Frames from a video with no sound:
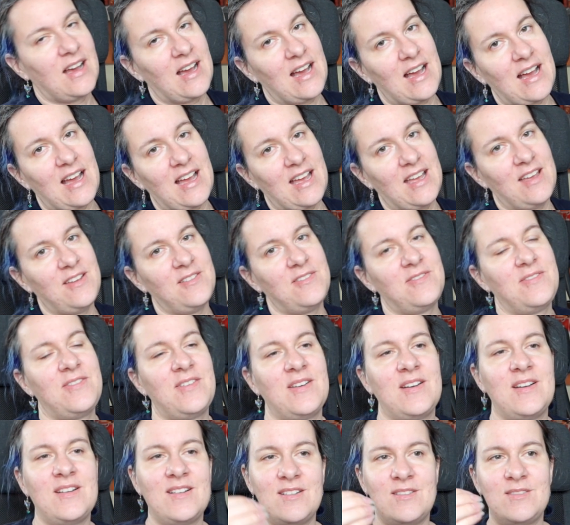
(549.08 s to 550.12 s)
I've
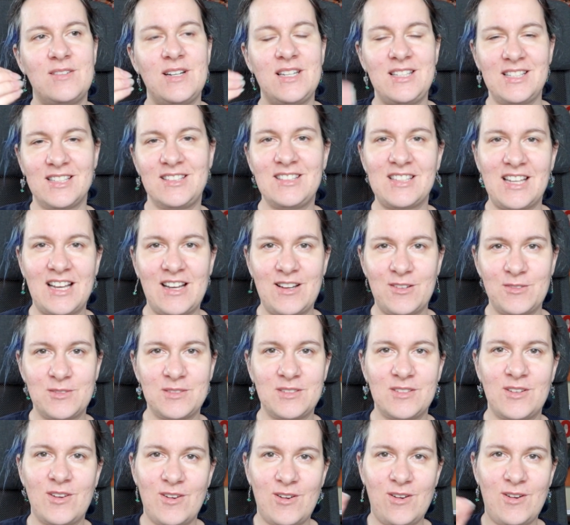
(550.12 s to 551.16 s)
written
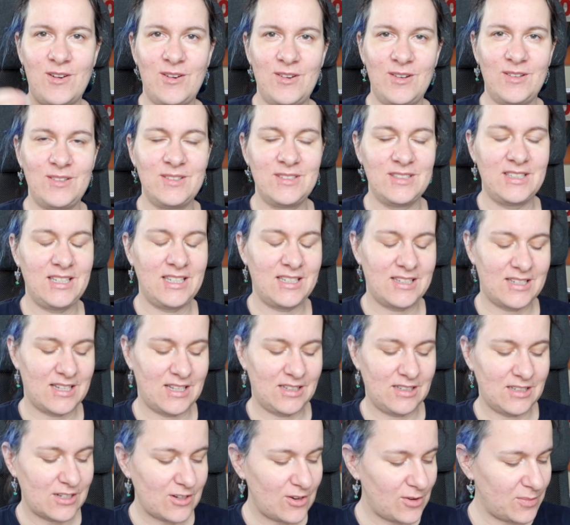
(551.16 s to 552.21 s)
down all the
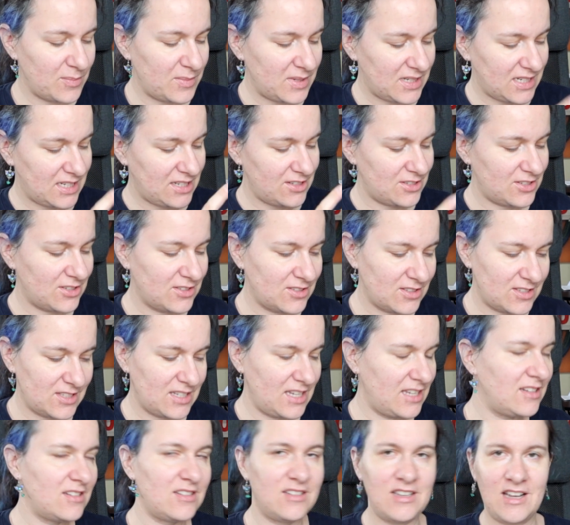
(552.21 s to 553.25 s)
color combinations
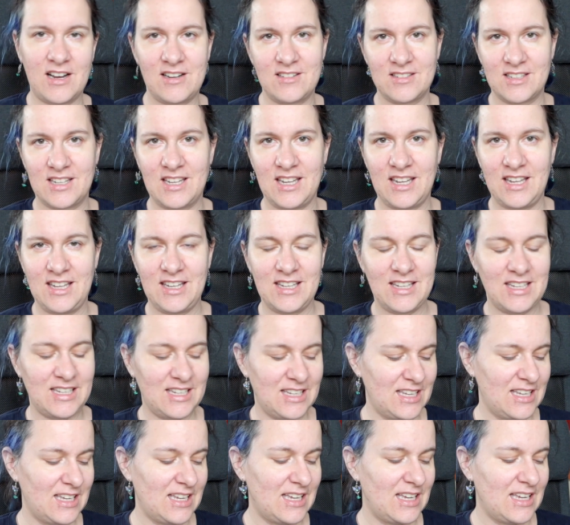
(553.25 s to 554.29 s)
in the yarn cake
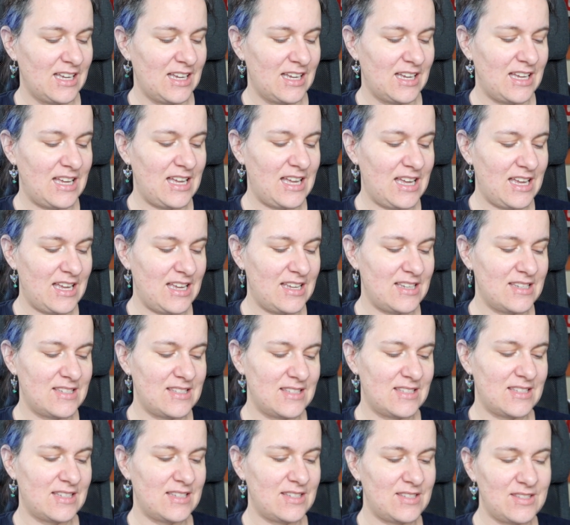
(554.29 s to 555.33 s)

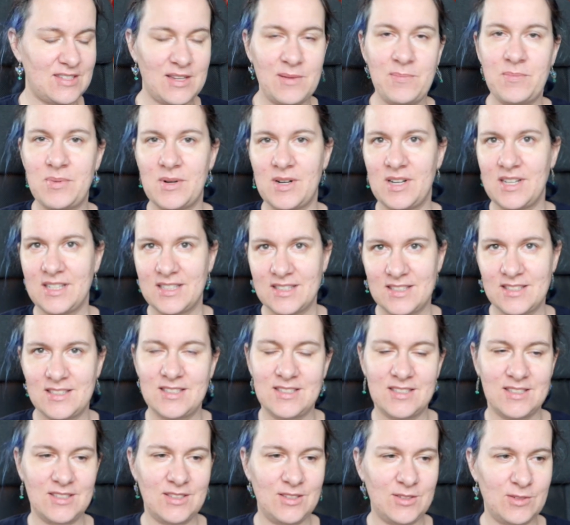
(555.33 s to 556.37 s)
as a
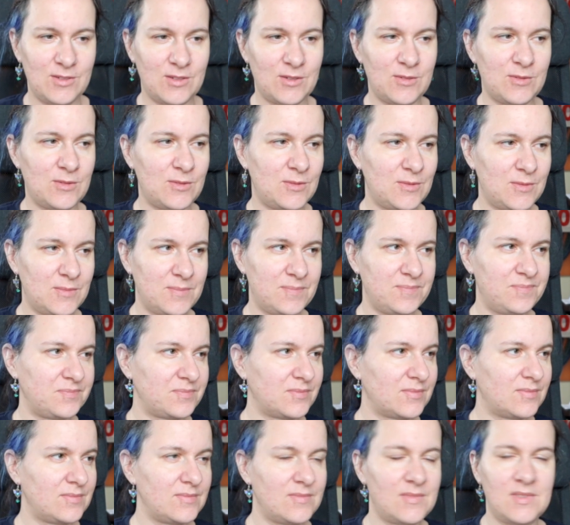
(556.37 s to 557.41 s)
separate, you know,
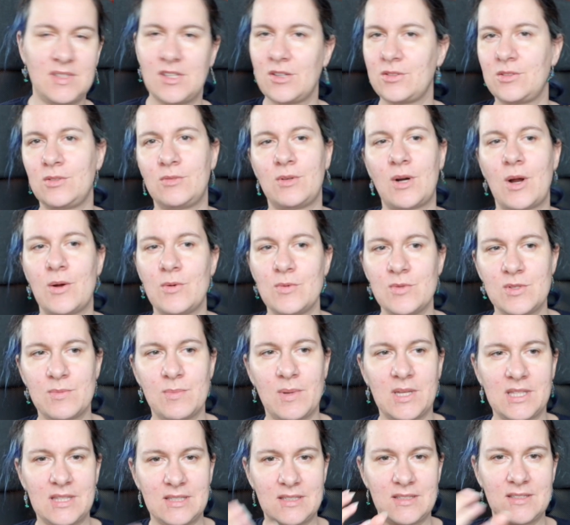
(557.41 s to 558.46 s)
not rows,
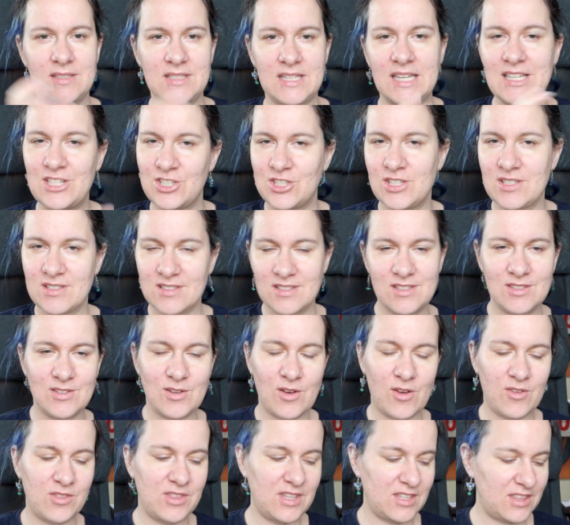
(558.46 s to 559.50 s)
but sections
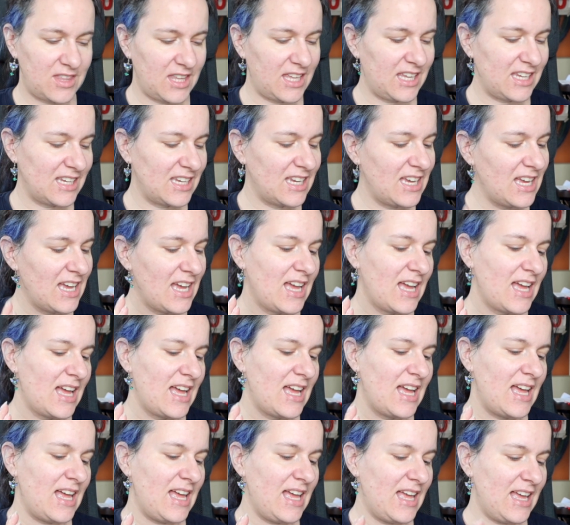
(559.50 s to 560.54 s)
of the thing.
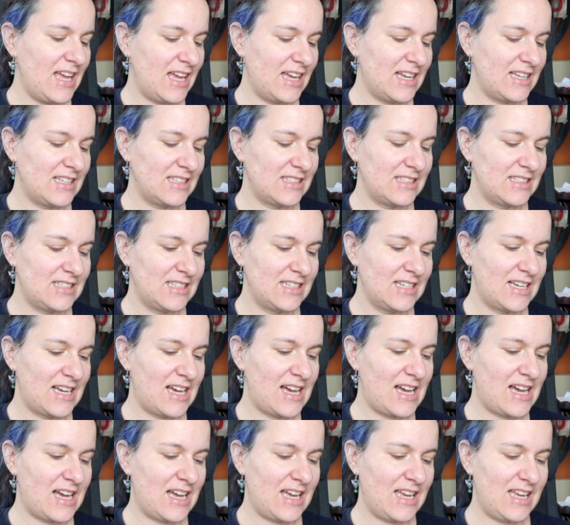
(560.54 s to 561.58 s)
And
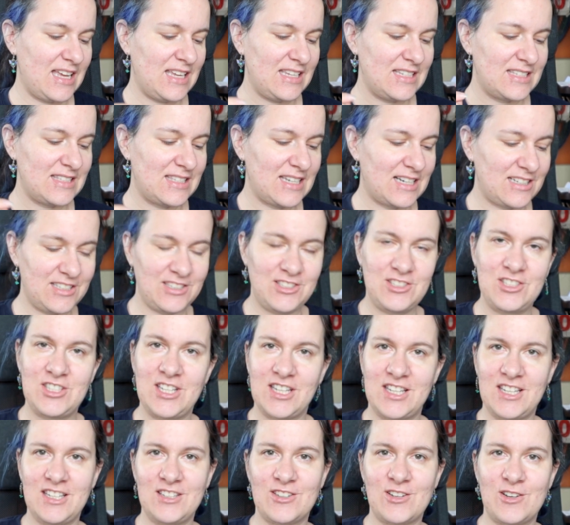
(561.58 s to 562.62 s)
I started
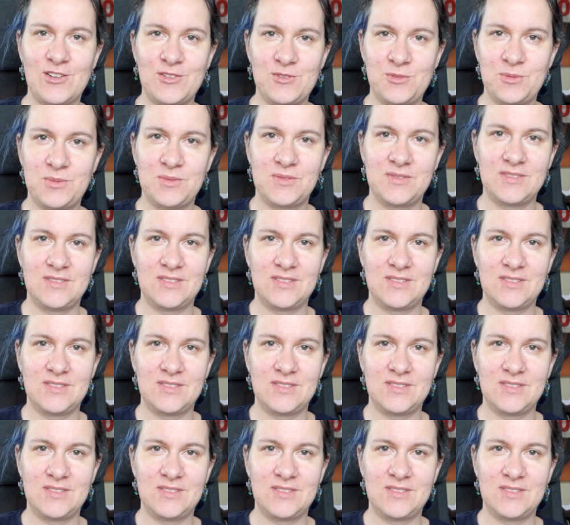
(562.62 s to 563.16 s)
checking off